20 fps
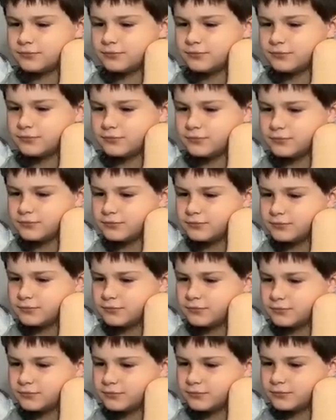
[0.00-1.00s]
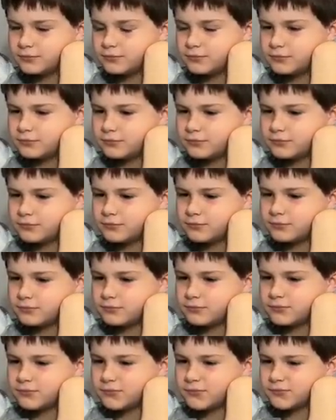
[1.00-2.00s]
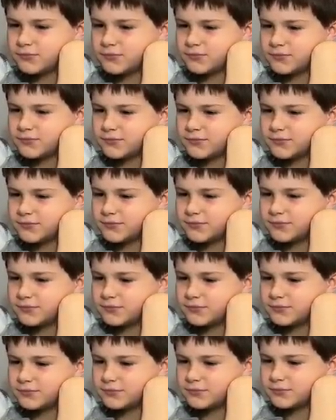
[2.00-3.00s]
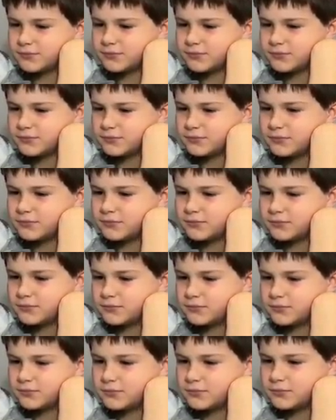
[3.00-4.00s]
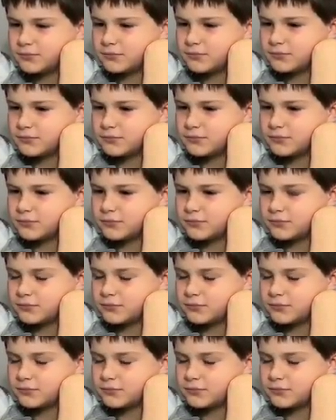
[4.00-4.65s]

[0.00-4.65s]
(not speaking)